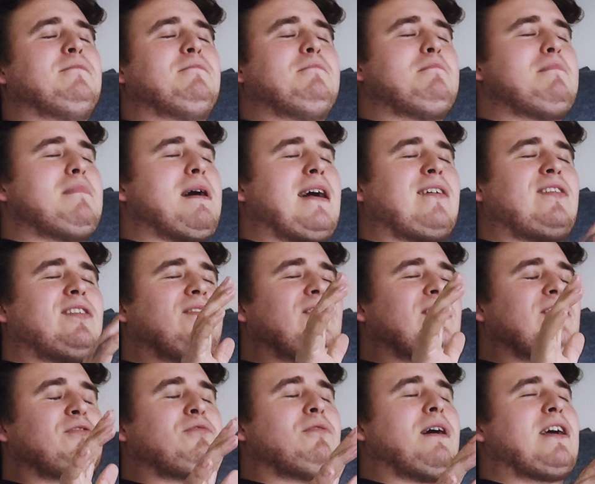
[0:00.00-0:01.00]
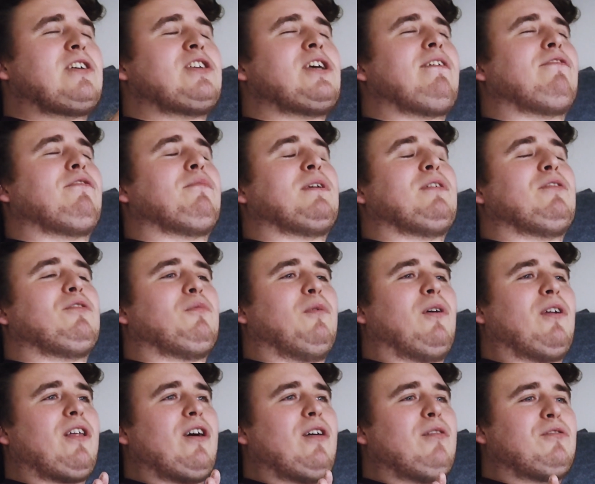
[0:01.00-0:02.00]
Massivest crash ever, but it was
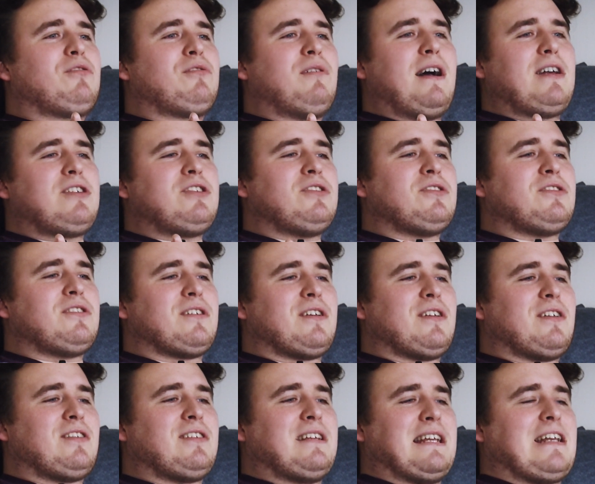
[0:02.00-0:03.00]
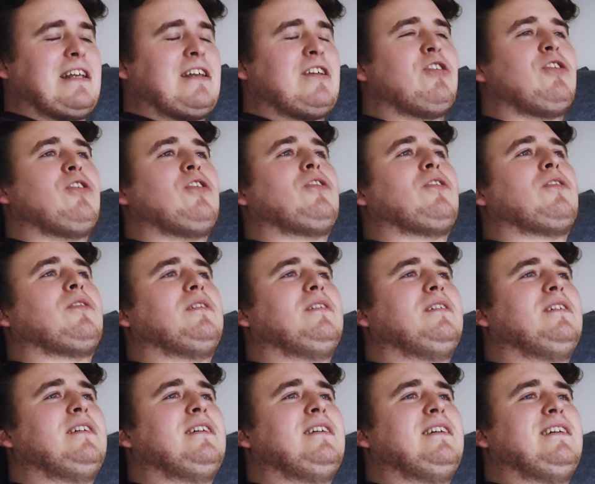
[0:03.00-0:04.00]
one of those crashes that didn't hurt.
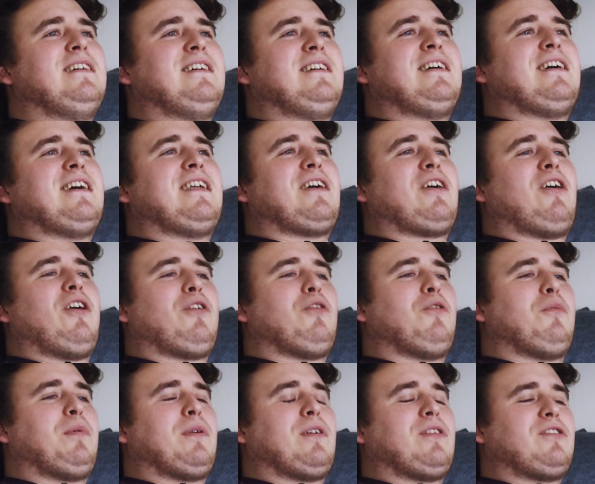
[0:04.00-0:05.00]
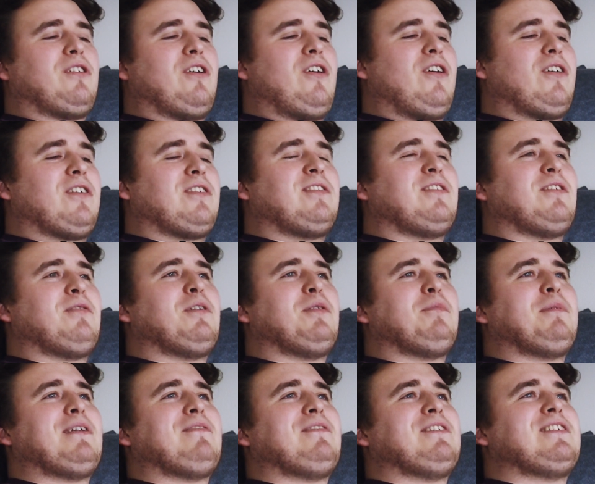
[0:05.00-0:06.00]
And I got up and I started doing
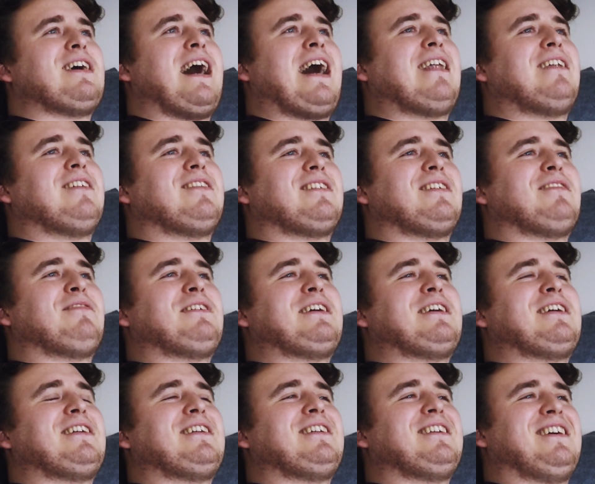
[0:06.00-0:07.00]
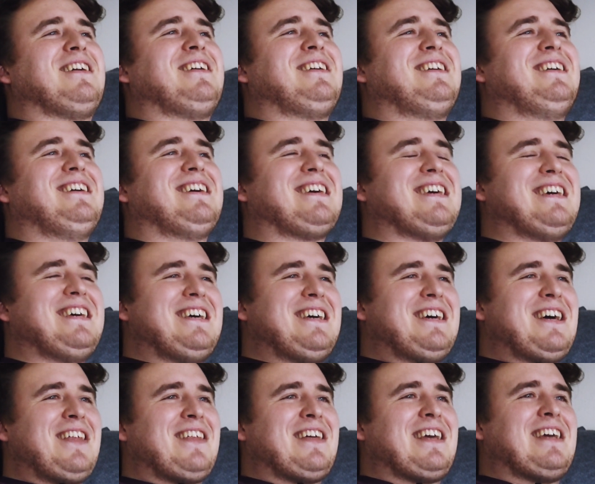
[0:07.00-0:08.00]
a bit of a dance, and I think
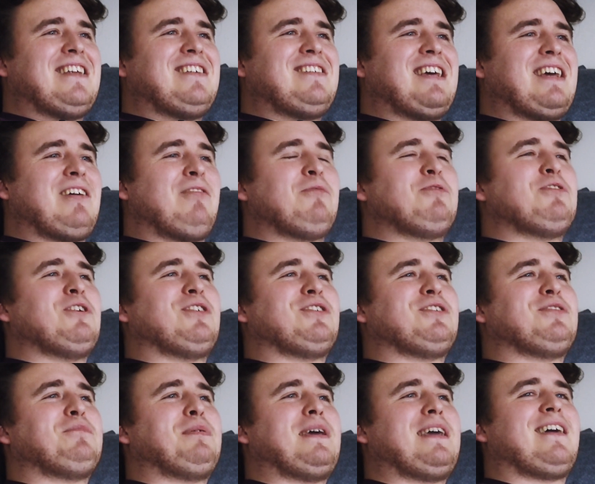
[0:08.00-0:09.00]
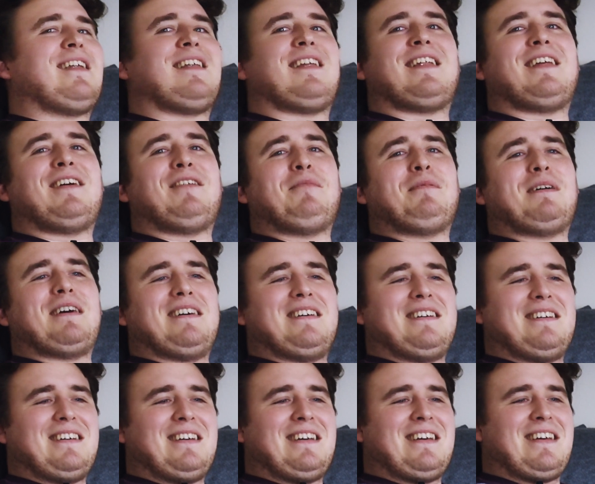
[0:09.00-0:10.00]
it tickled Josh's pickle a little bit
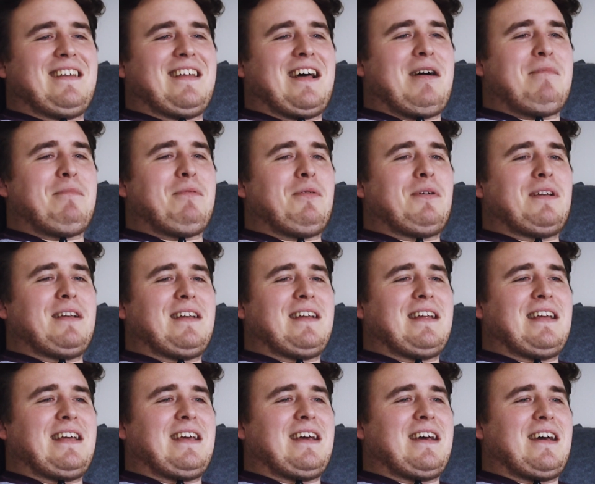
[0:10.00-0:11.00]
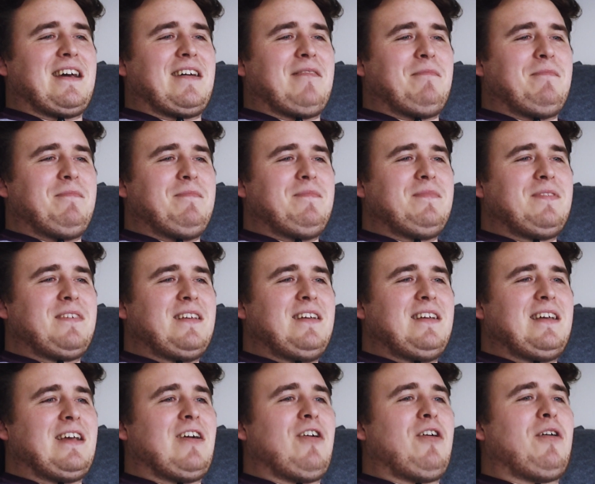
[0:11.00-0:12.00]
at that point, and he
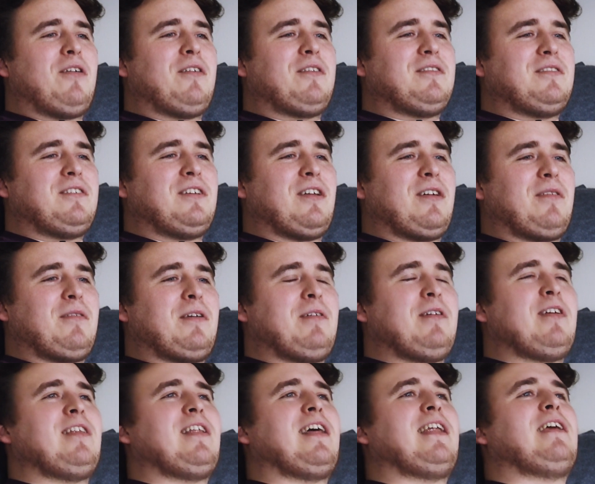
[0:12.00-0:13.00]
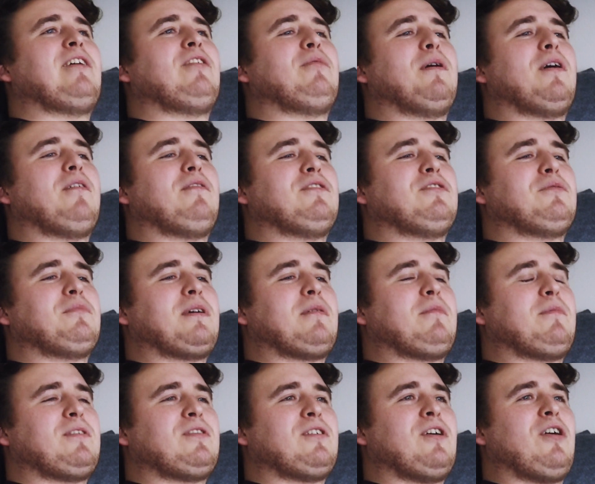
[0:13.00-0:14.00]
got, you know, then he come over to me
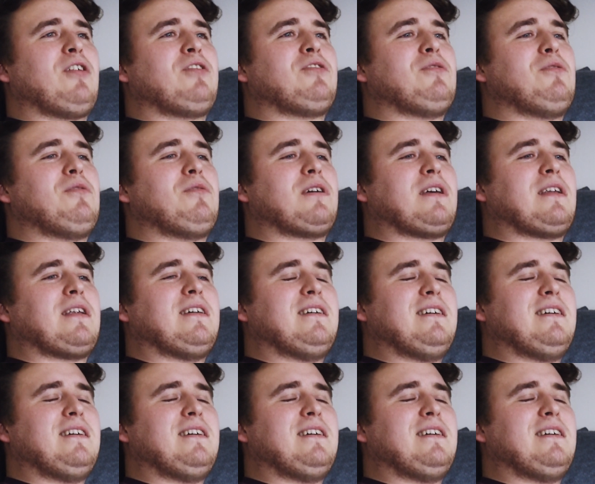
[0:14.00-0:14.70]
and we started talking